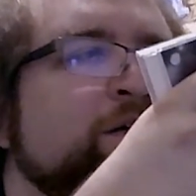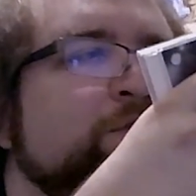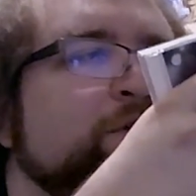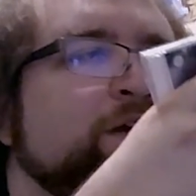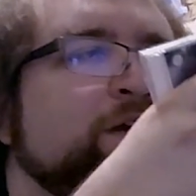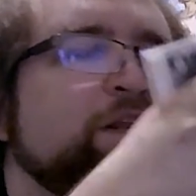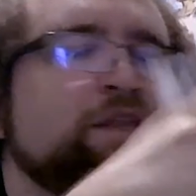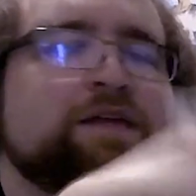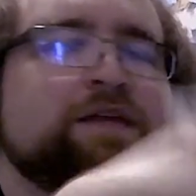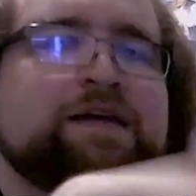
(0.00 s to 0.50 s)

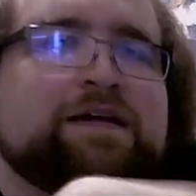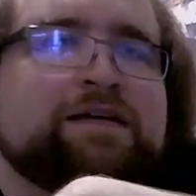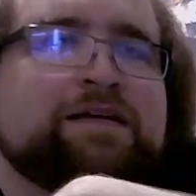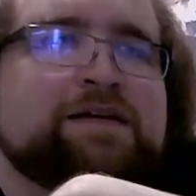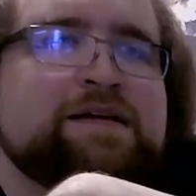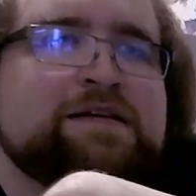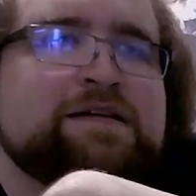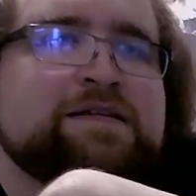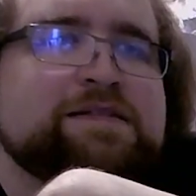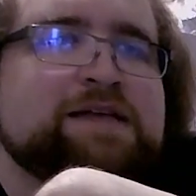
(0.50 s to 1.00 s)
Funny thing
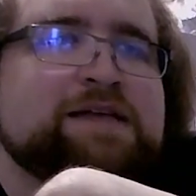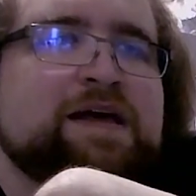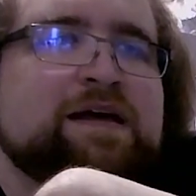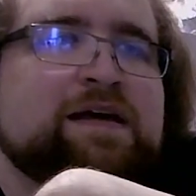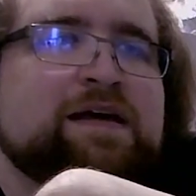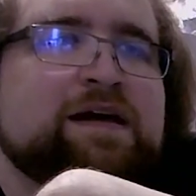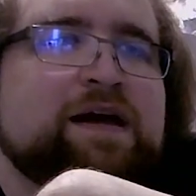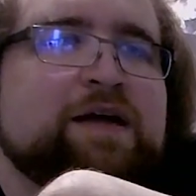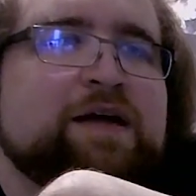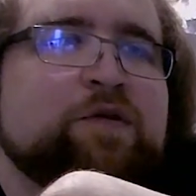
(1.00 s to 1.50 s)
is,
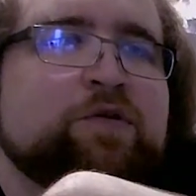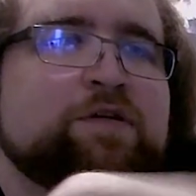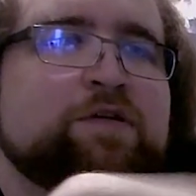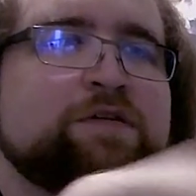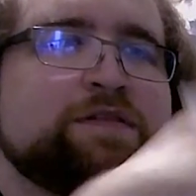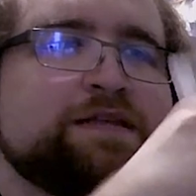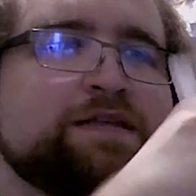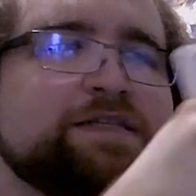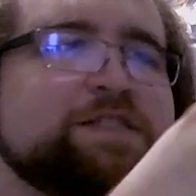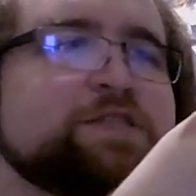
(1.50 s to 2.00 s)
I
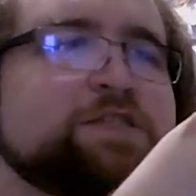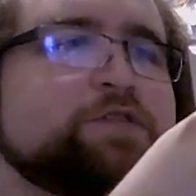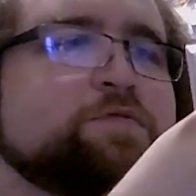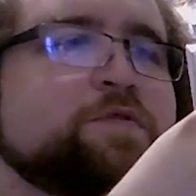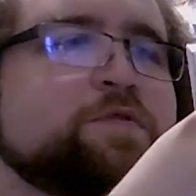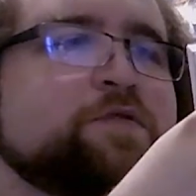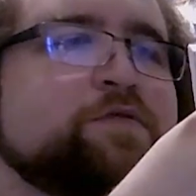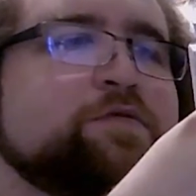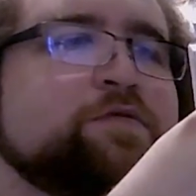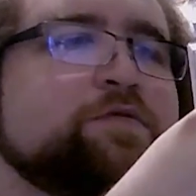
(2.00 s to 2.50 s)
ordered this
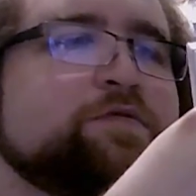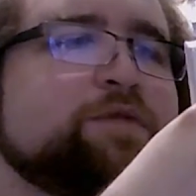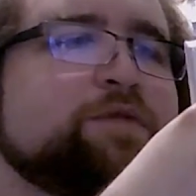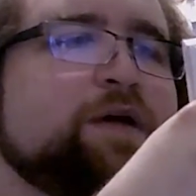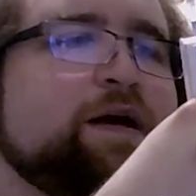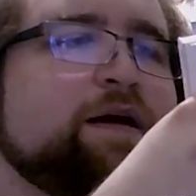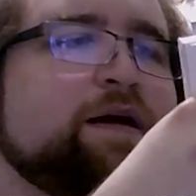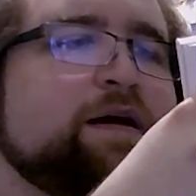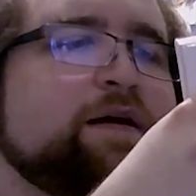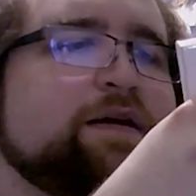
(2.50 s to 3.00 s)
through,
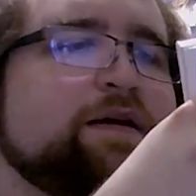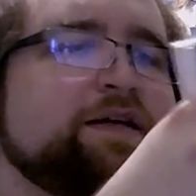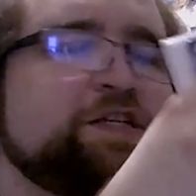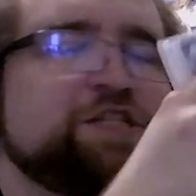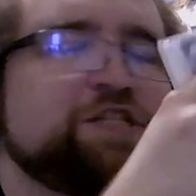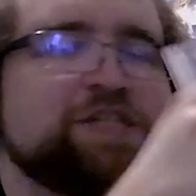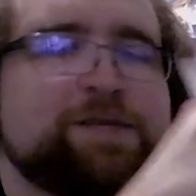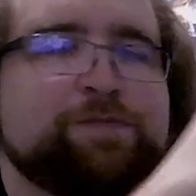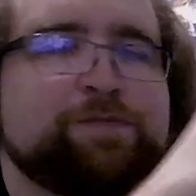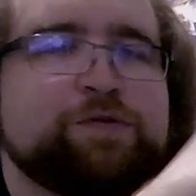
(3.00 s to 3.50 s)
it
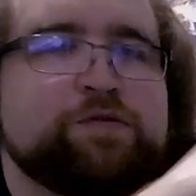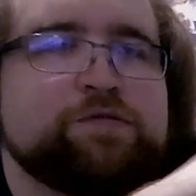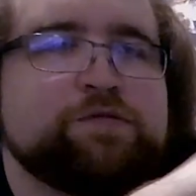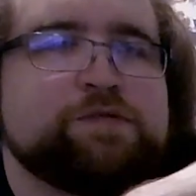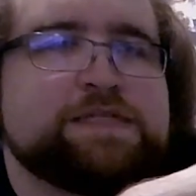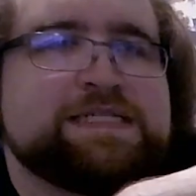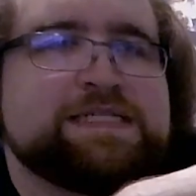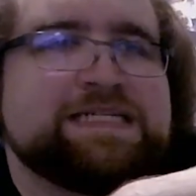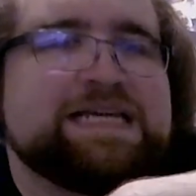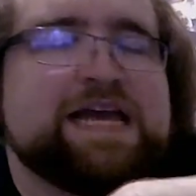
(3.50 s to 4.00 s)
shipped
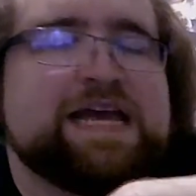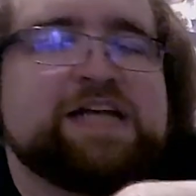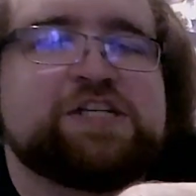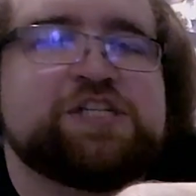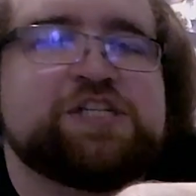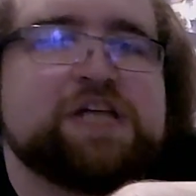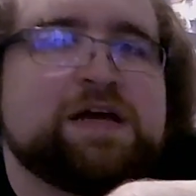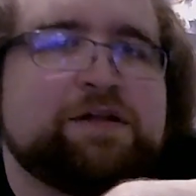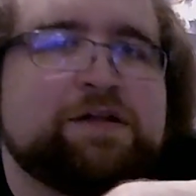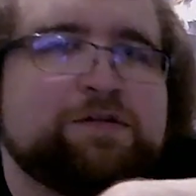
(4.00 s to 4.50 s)
through
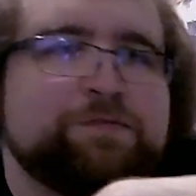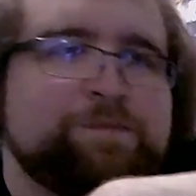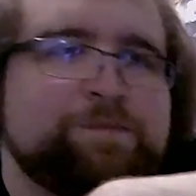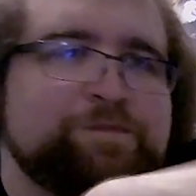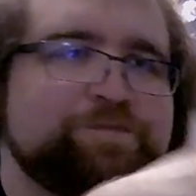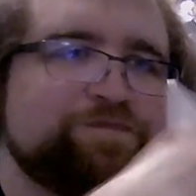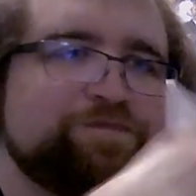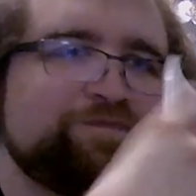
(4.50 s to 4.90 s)
DHL.